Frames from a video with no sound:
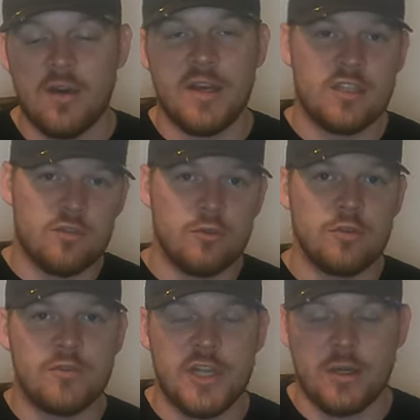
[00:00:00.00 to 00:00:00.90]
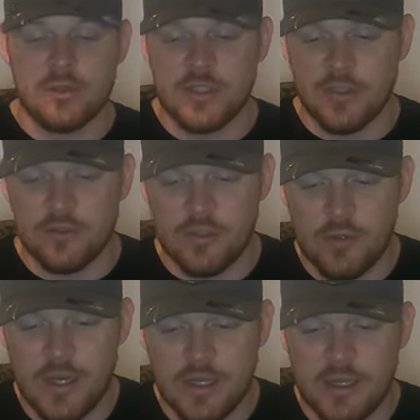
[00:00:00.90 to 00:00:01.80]
exclusive channel stickers that
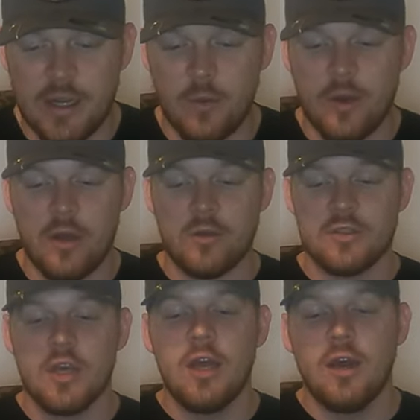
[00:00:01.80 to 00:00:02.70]
you can't get anywhere else.